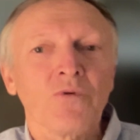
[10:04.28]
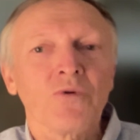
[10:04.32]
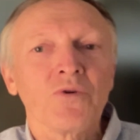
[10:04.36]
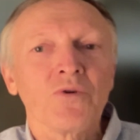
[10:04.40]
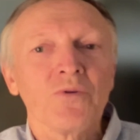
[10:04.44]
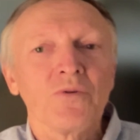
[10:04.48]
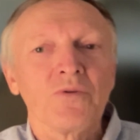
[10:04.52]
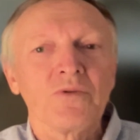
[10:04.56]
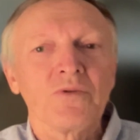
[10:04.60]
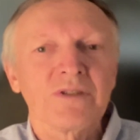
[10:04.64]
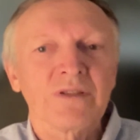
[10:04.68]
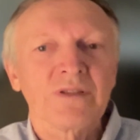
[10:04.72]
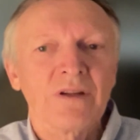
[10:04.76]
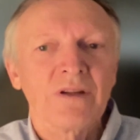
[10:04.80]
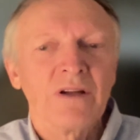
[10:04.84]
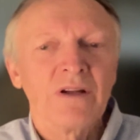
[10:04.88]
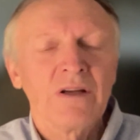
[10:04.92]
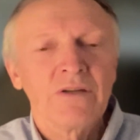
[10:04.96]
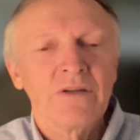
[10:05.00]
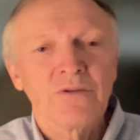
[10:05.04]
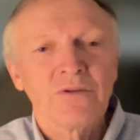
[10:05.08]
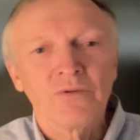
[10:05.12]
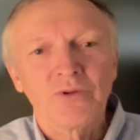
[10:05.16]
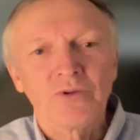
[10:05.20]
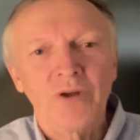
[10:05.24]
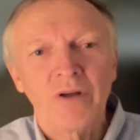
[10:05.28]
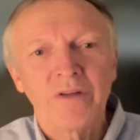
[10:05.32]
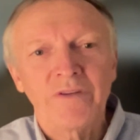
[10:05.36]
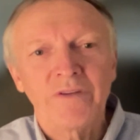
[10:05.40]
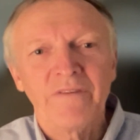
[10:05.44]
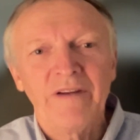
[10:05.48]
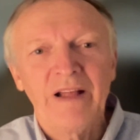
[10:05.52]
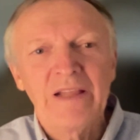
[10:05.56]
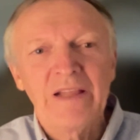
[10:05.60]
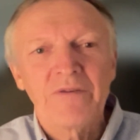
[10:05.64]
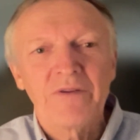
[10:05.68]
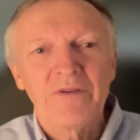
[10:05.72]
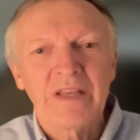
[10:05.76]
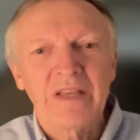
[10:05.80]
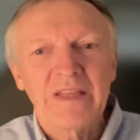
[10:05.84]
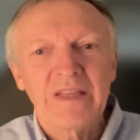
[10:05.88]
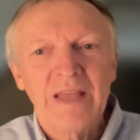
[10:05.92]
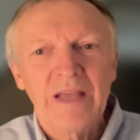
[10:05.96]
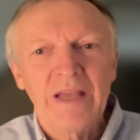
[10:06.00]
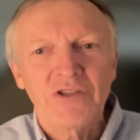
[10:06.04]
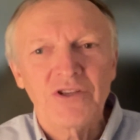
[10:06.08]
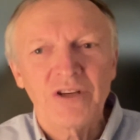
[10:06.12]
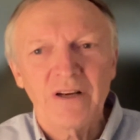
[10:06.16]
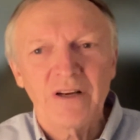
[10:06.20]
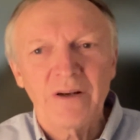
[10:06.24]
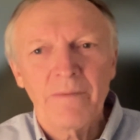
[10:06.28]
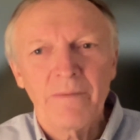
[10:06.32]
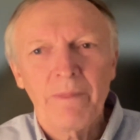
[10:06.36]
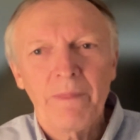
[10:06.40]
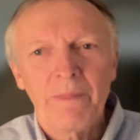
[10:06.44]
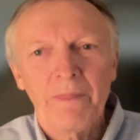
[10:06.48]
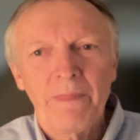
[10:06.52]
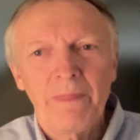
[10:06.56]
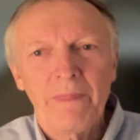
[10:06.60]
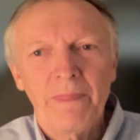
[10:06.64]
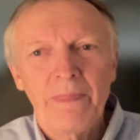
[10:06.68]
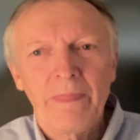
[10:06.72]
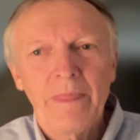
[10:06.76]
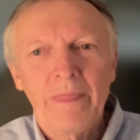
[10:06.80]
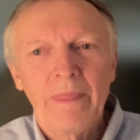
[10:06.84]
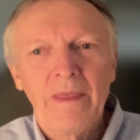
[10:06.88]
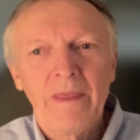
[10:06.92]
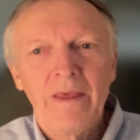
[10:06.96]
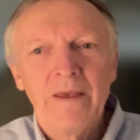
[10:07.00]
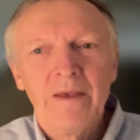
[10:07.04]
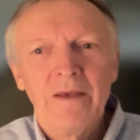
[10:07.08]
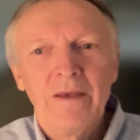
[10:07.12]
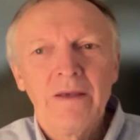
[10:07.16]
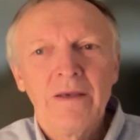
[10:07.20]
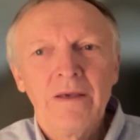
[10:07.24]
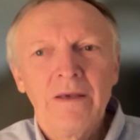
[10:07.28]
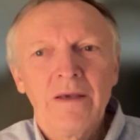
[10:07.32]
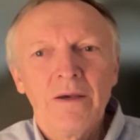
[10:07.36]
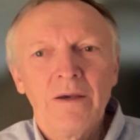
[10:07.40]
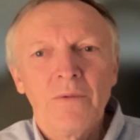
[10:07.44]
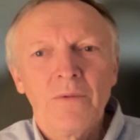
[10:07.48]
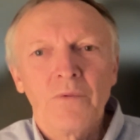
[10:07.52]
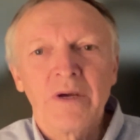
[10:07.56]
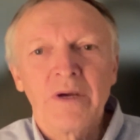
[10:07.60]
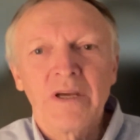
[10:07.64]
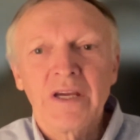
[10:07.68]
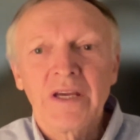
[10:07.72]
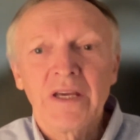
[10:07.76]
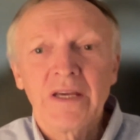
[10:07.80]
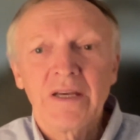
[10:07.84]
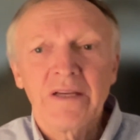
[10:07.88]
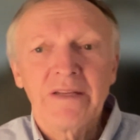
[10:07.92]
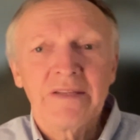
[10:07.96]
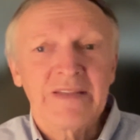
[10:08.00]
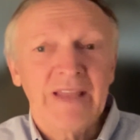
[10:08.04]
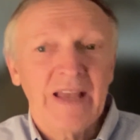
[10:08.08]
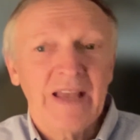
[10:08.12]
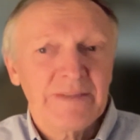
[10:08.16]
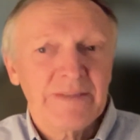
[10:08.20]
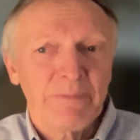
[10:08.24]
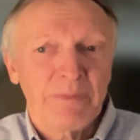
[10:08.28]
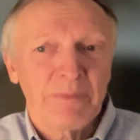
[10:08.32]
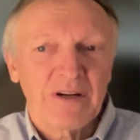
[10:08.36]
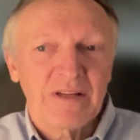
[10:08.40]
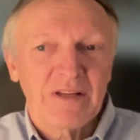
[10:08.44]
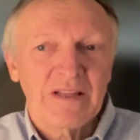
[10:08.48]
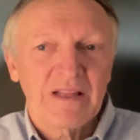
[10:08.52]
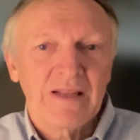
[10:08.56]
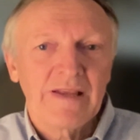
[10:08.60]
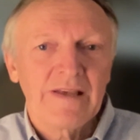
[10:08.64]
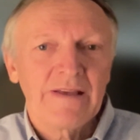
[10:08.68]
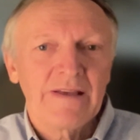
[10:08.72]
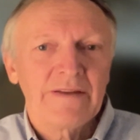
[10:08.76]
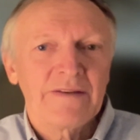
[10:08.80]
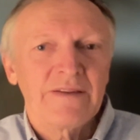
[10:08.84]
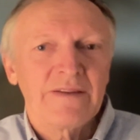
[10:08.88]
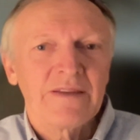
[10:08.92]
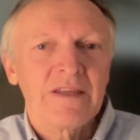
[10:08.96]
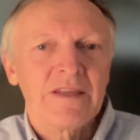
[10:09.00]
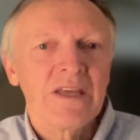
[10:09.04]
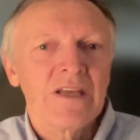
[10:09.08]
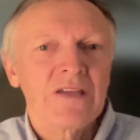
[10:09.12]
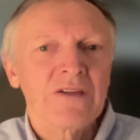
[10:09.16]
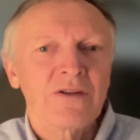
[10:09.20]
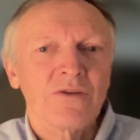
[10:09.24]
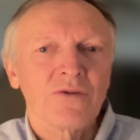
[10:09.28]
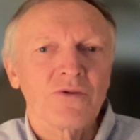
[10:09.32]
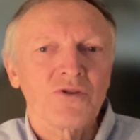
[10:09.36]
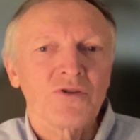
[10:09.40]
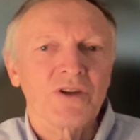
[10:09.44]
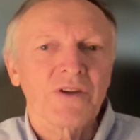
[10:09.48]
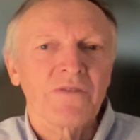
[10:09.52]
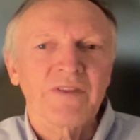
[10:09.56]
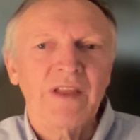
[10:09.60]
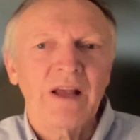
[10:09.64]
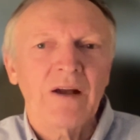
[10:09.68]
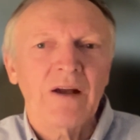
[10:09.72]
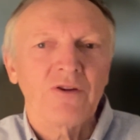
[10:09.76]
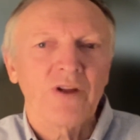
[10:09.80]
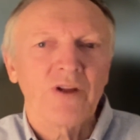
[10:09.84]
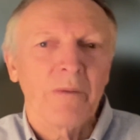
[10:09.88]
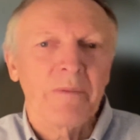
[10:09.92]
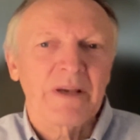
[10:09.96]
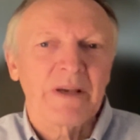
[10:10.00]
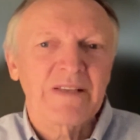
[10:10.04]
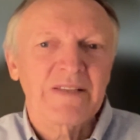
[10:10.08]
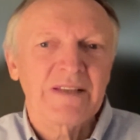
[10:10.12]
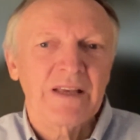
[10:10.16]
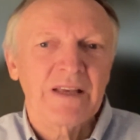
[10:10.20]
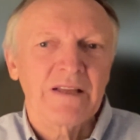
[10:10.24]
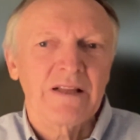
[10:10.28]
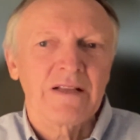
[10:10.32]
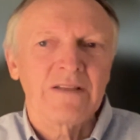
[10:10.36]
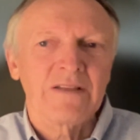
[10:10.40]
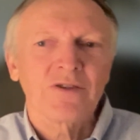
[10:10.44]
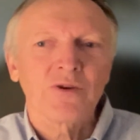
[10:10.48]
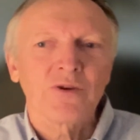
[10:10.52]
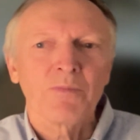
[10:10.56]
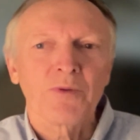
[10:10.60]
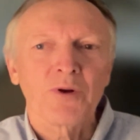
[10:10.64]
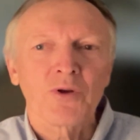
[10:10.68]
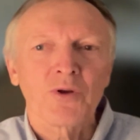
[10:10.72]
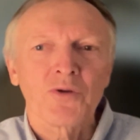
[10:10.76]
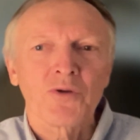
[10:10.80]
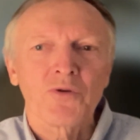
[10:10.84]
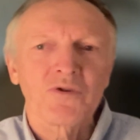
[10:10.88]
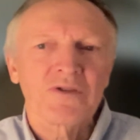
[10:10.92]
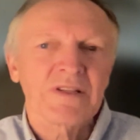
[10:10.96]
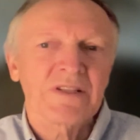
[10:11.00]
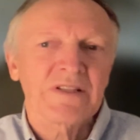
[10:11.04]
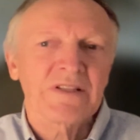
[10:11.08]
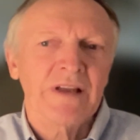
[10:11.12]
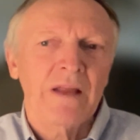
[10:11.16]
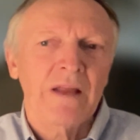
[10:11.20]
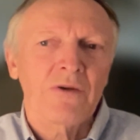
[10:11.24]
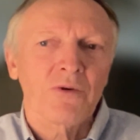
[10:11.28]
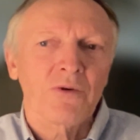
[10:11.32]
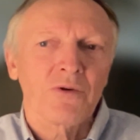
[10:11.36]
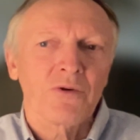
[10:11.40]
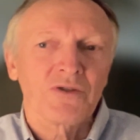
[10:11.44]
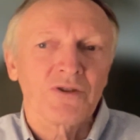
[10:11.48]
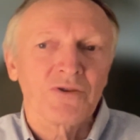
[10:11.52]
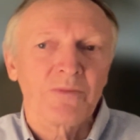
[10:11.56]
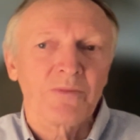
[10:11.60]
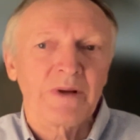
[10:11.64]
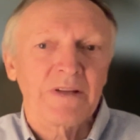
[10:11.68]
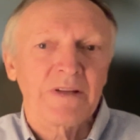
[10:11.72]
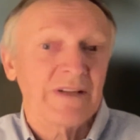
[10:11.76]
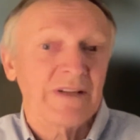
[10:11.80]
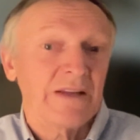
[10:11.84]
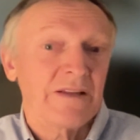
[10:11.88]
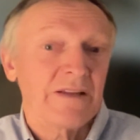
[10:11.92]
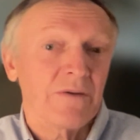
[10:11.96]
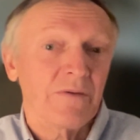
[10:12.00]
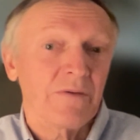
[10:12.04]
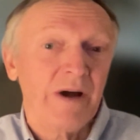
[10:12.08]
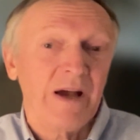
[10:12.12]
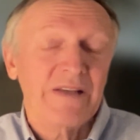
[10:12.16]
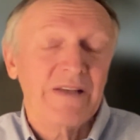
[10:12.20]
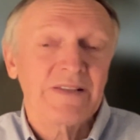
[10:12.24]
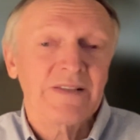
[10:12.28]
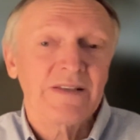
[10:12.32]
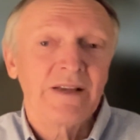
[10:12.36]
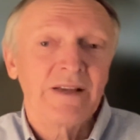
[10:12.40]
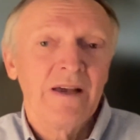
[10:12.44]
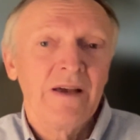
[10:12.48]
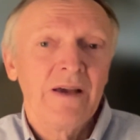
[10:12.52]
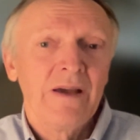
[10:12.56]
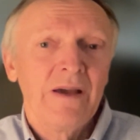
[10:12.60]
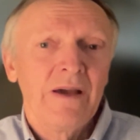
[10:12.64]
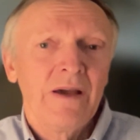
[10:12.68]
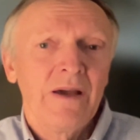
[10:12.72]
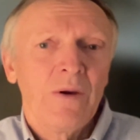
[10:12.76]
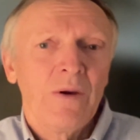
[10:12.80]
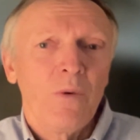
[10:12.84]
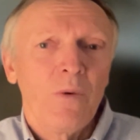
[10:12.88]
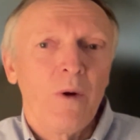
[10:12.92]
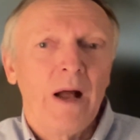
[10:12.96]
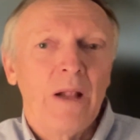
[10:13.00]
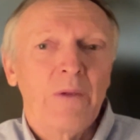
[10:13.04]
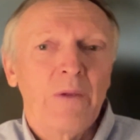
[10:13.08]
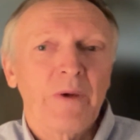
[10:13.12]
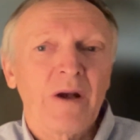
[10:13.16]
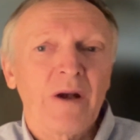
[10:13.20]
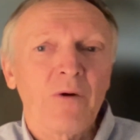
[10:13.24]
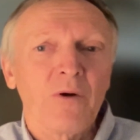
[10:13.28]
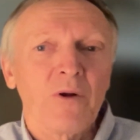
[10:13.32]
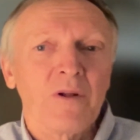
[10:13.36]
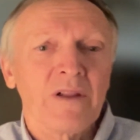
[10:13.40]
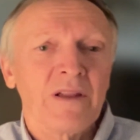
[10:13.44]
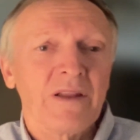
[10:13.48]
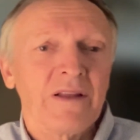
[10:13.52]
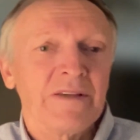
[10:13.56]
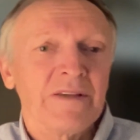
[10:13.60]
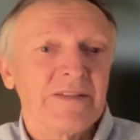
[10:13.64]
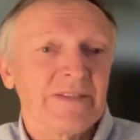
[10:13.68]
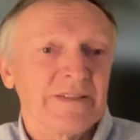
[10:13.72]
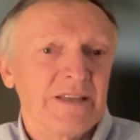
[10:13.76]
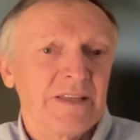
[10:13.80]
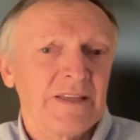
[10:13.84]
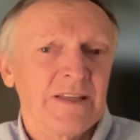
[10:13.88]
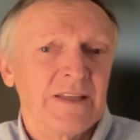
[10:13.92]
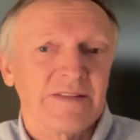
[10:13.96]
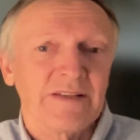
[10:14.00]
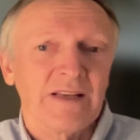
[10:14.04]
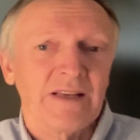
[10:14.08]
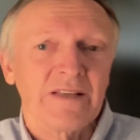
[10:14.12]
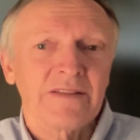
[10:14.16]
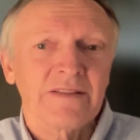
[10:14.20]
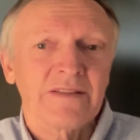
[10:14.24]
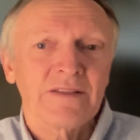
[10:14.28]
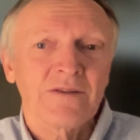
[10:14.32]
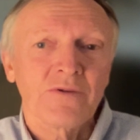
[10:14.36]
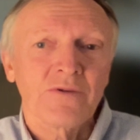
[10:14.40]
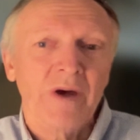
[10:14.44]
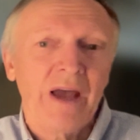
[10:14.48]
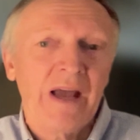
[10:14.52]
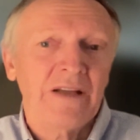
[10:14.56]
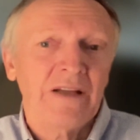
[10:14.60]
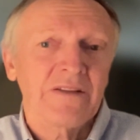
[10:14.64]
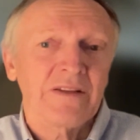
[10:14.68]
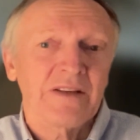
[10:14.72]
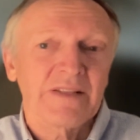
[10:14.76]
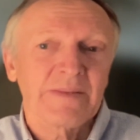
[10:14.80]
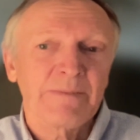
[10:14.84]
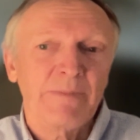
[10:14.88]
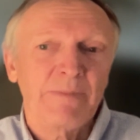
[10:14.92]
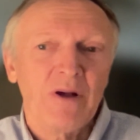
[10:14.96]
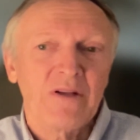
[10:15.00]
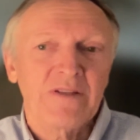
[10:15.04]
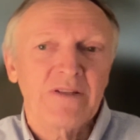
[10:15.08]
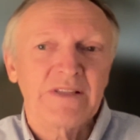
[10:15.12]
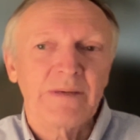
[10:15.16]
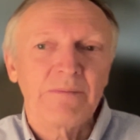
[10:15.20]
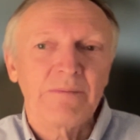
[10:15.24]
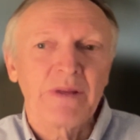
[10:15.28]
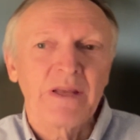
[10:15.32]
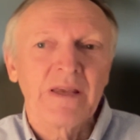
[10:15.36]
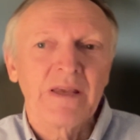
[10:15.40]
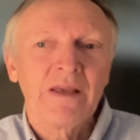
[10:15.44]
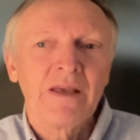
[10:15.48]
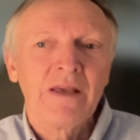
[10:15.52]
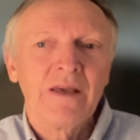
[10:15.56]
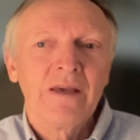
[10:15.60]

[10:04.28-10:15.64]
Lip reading: used to not valuing nature. We desperately need to shift economic signals to producers and consumers. Otherwise, while we call citizens to act responsibly,